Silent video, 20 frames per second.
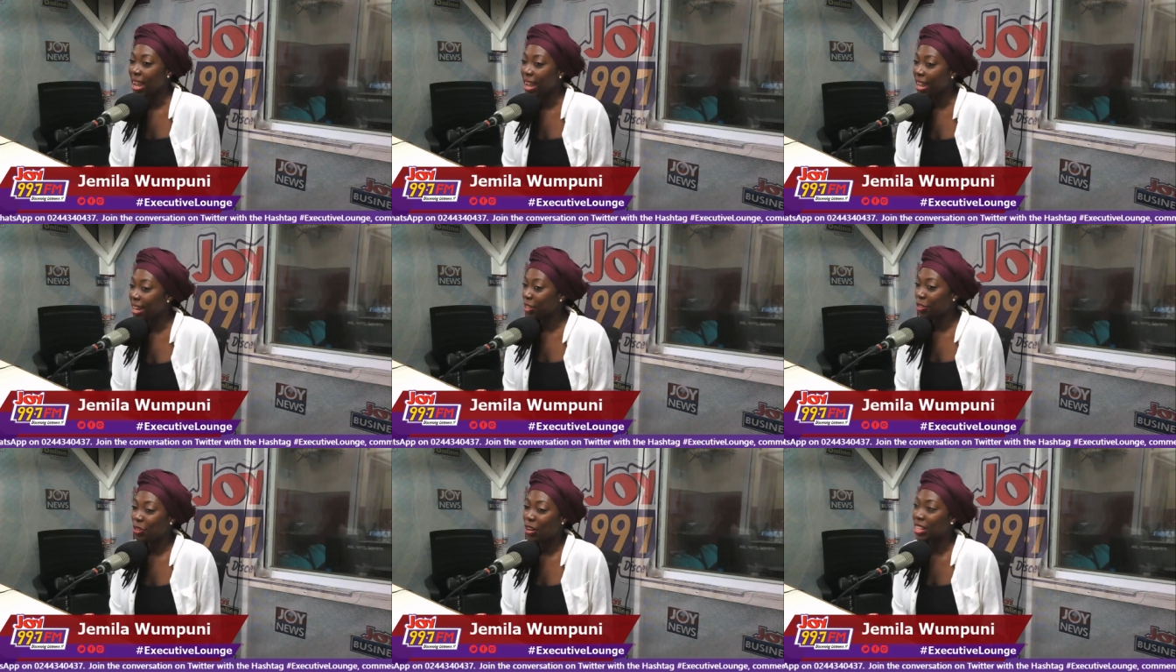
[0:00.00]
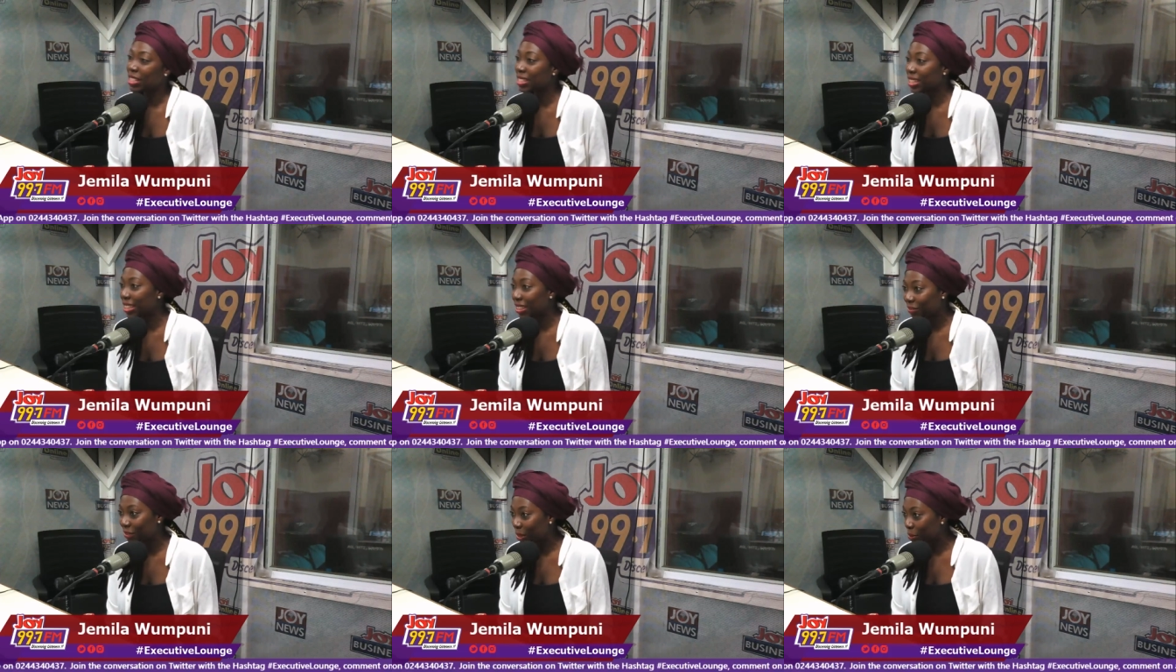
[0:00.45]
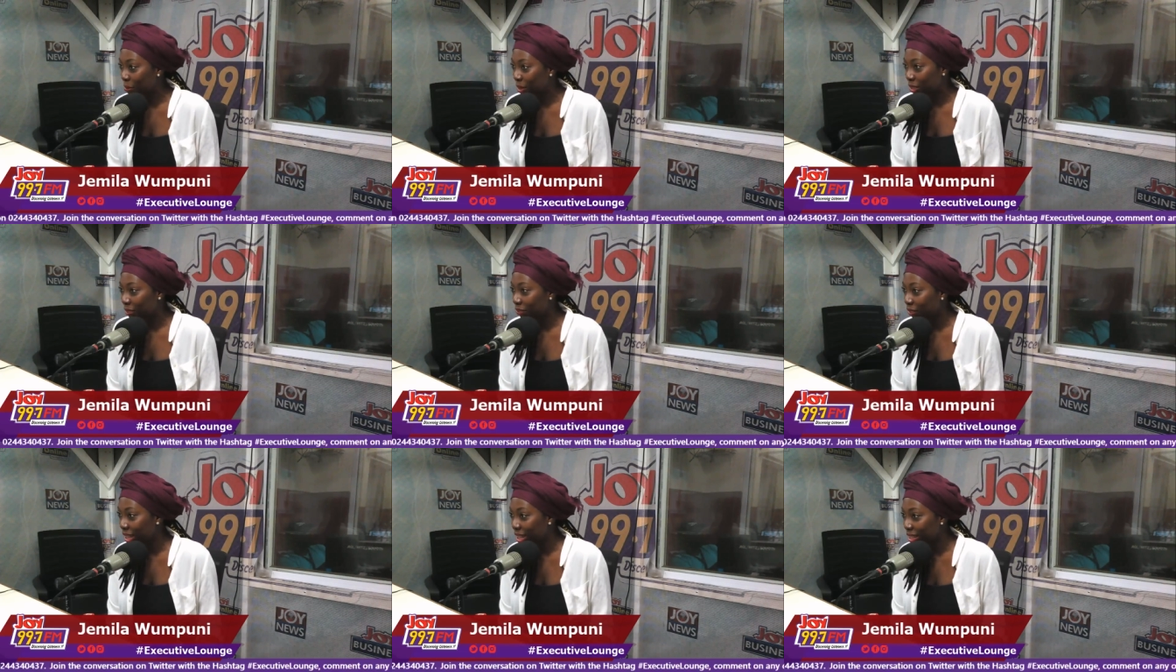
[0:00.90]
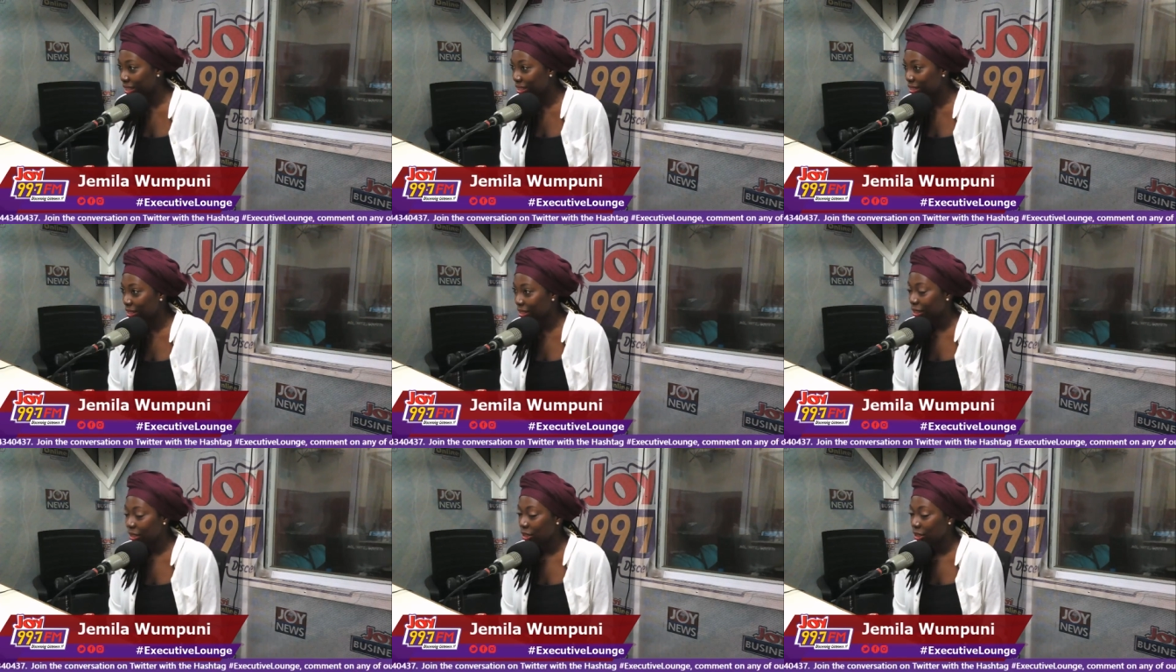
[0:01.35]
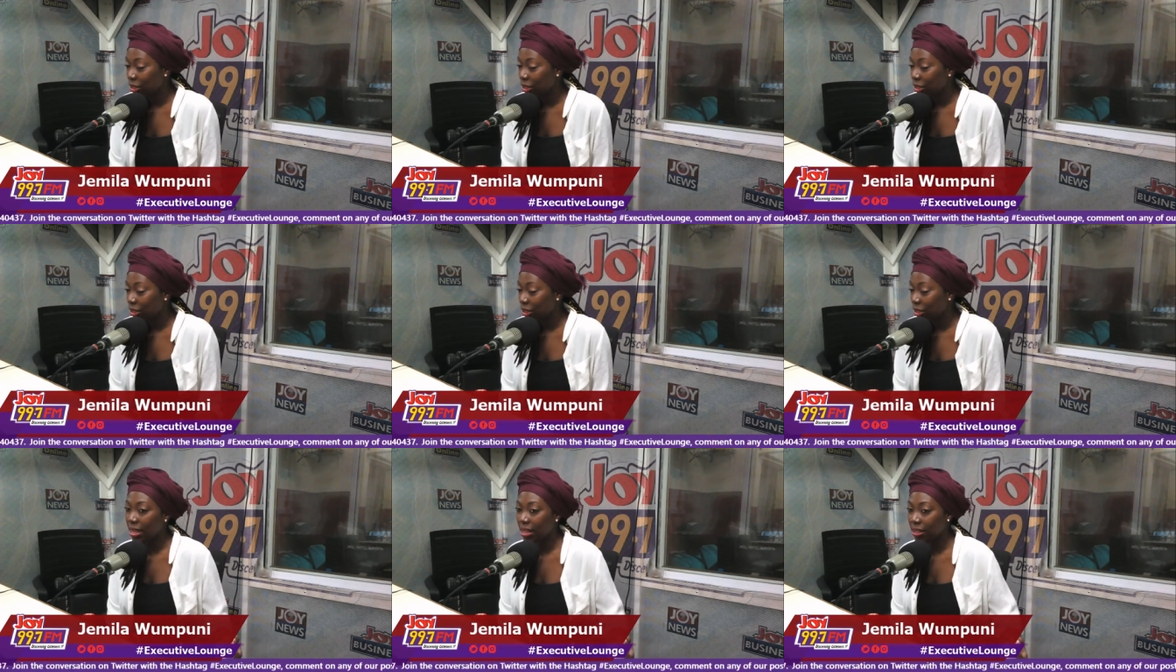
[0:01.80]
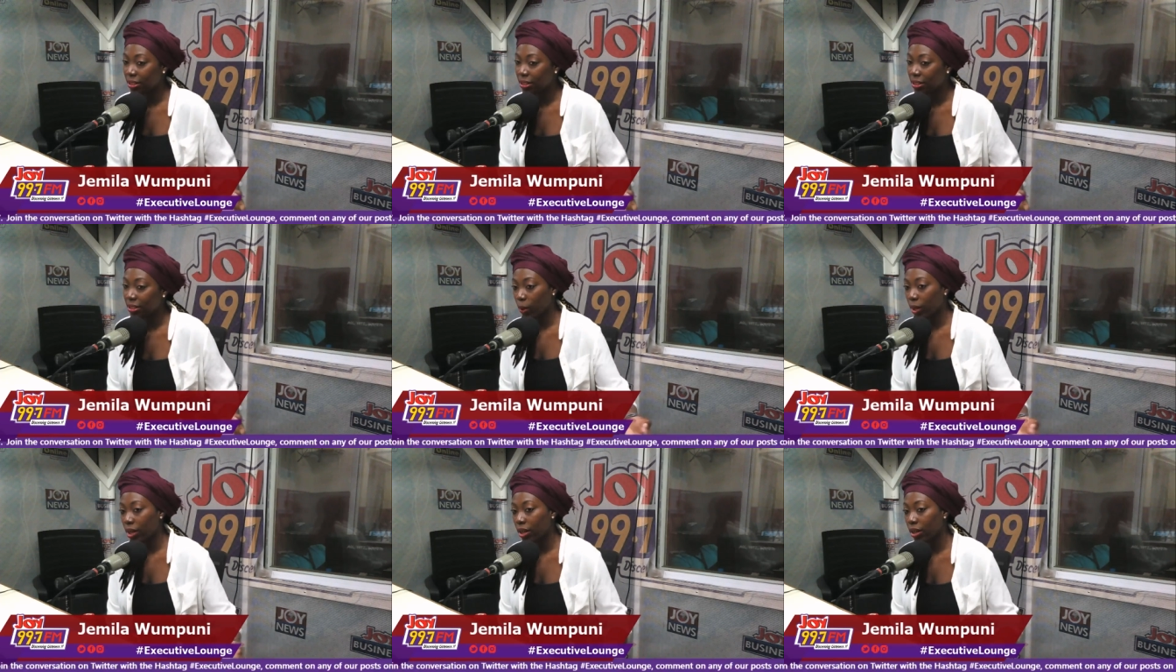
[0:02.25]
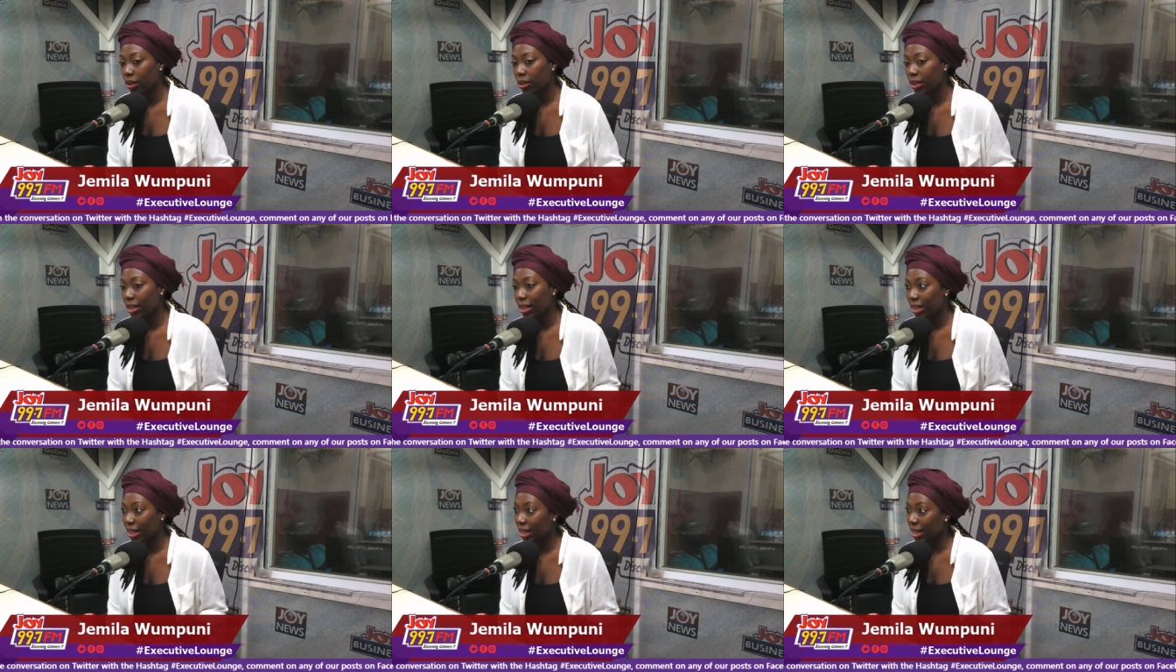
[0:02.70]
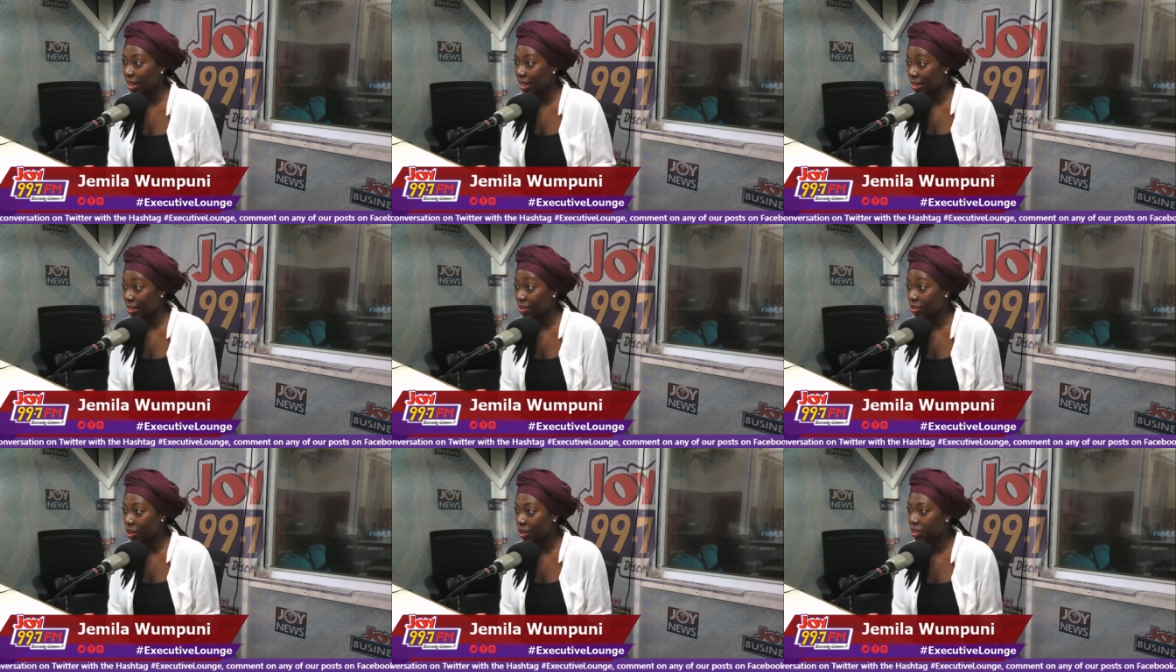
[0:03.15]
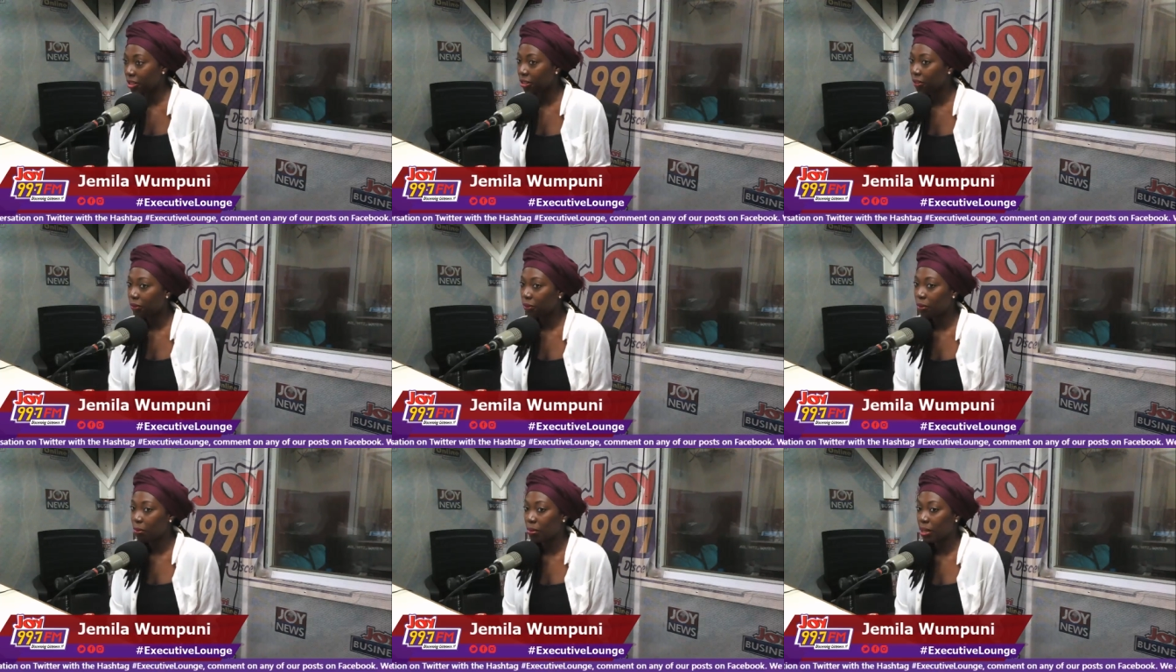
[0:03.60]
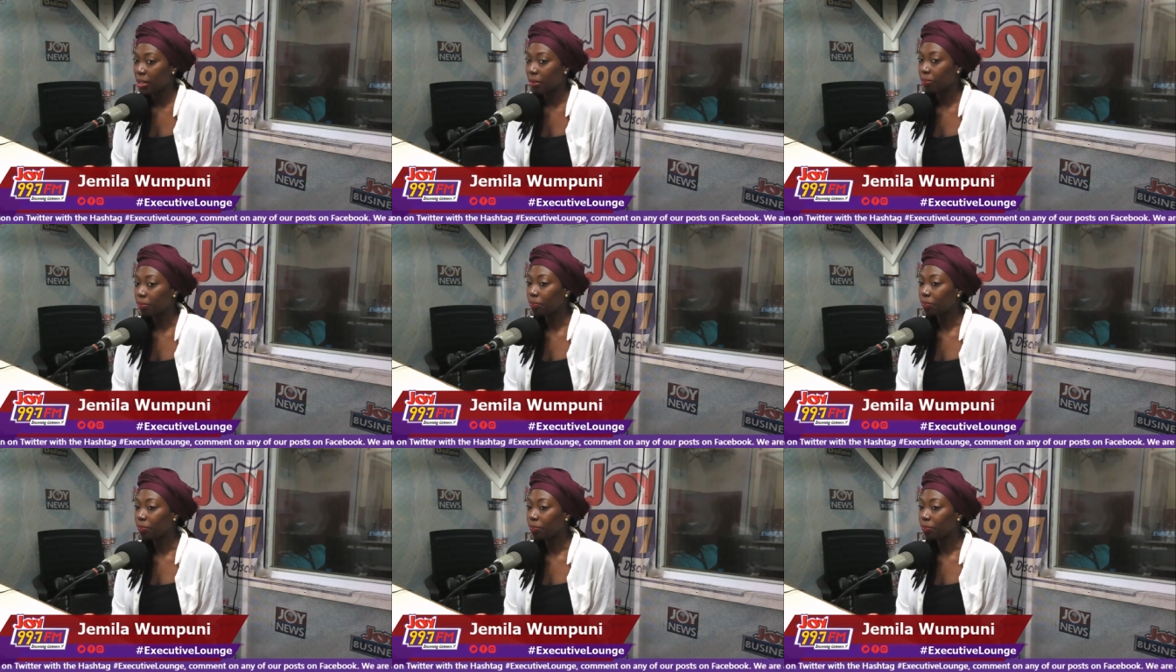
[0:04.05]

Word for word: and try to give them advice so that's kind of where it started for me.